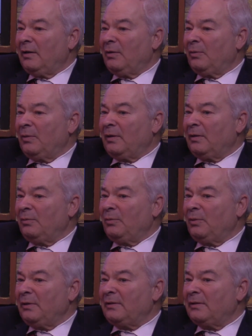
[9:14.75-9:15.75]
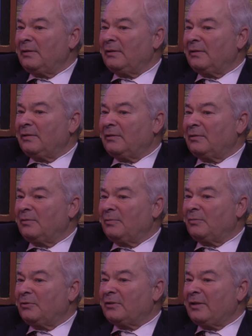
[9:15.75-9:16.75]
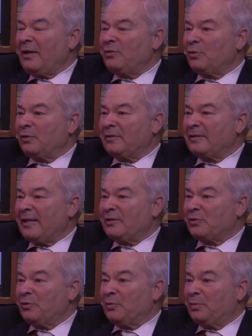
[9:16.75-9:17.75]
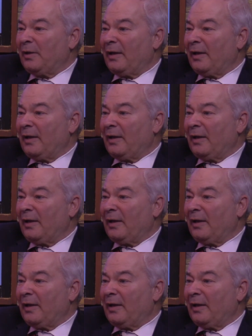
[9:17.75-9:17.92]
well, what schedule does that school play?